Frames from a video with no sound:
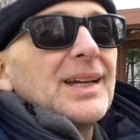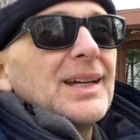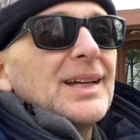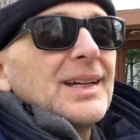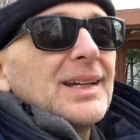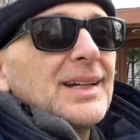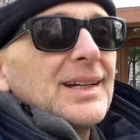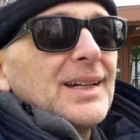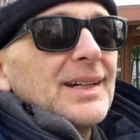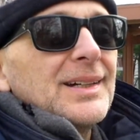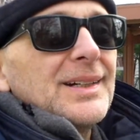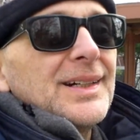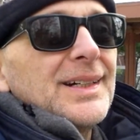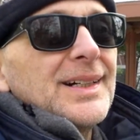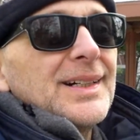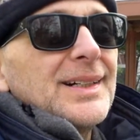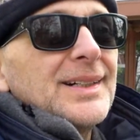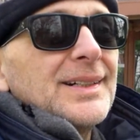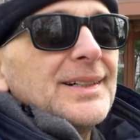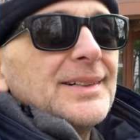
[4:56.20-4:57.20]

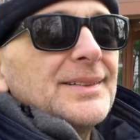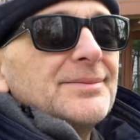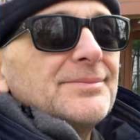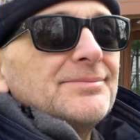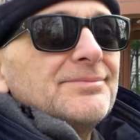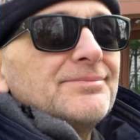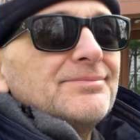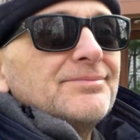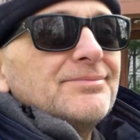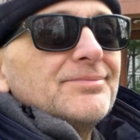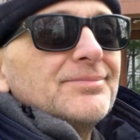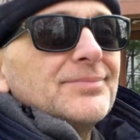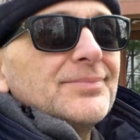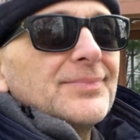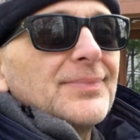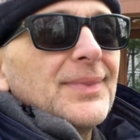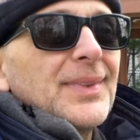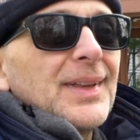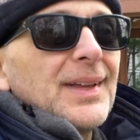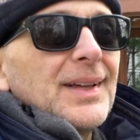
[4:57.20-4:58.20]

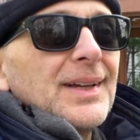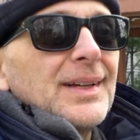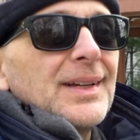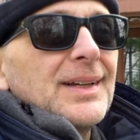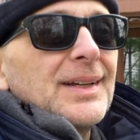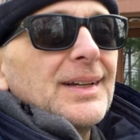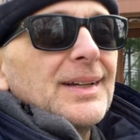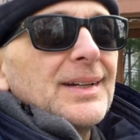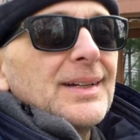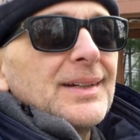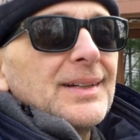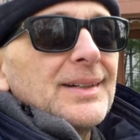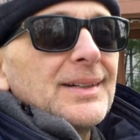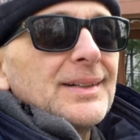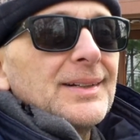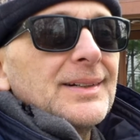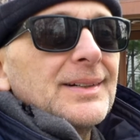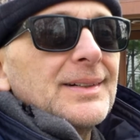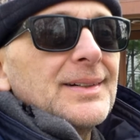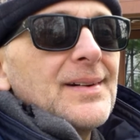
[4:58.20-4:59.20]

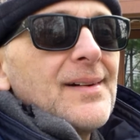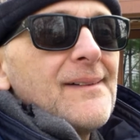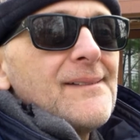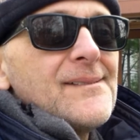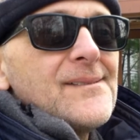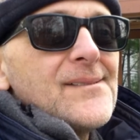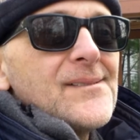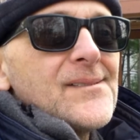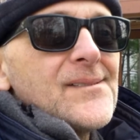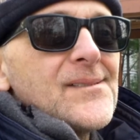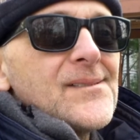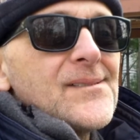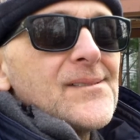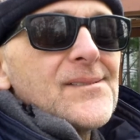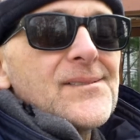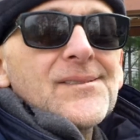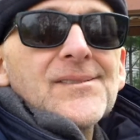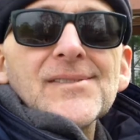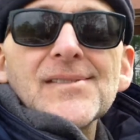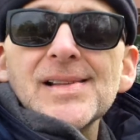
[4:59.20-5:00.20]

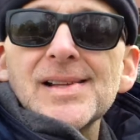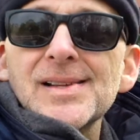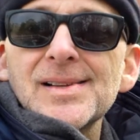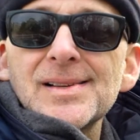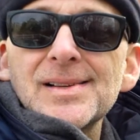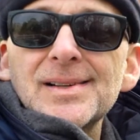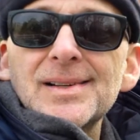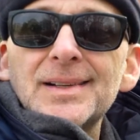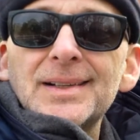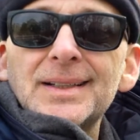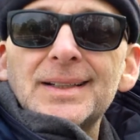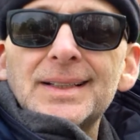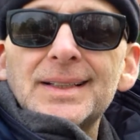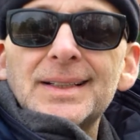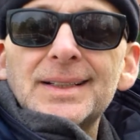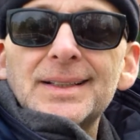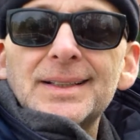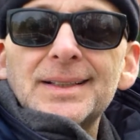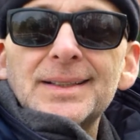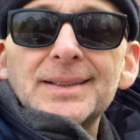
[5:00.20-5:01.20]

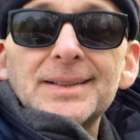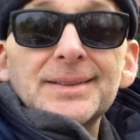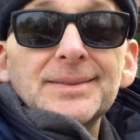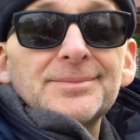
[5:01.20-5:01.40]
Nothing is said.